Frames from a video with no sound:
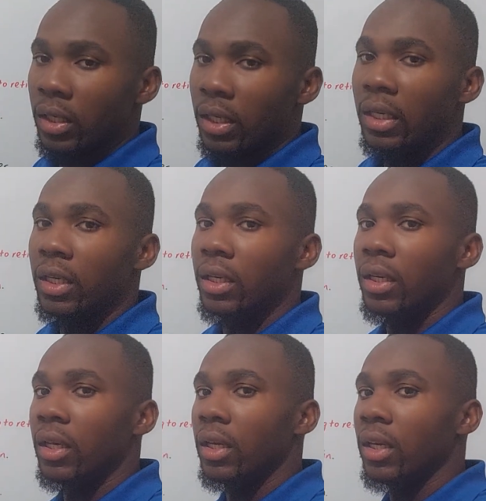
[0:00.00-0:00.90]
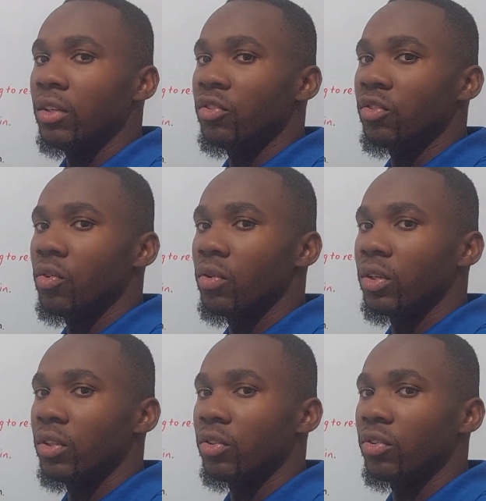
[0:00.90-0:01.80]
He is
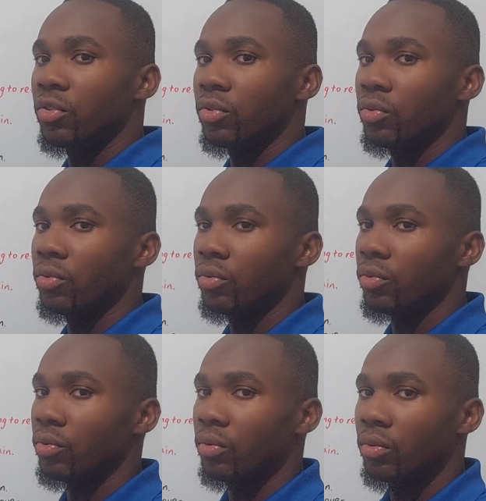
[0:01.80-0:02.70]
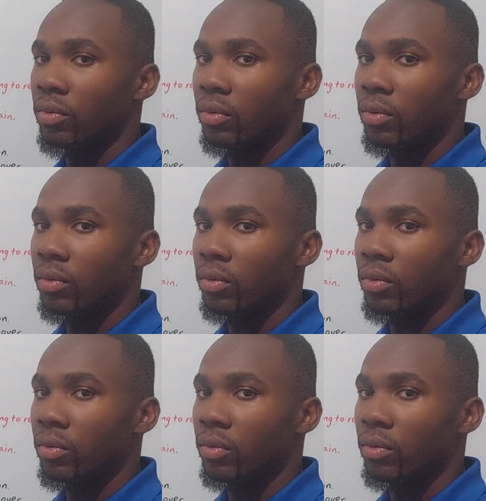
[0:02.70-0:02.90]
going to